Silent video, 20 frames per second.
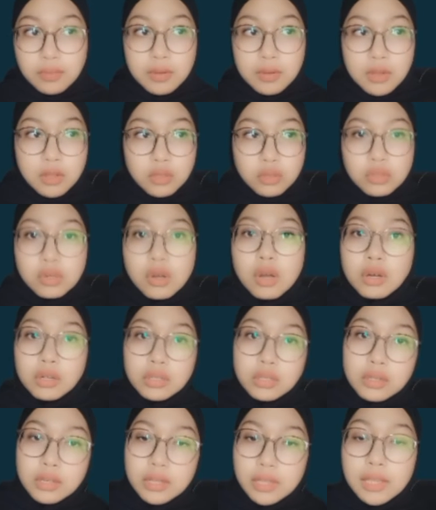to honor
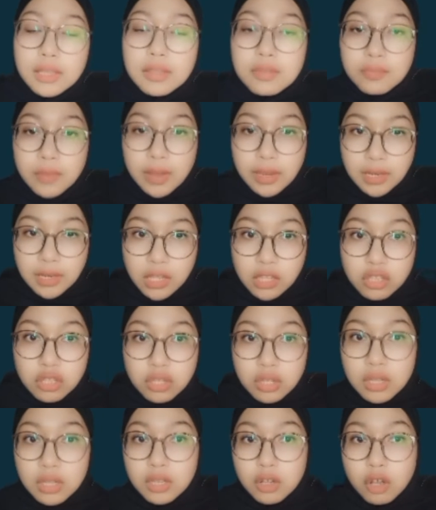its financial
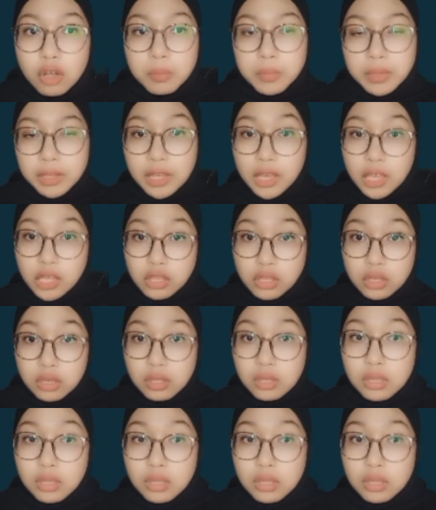obligation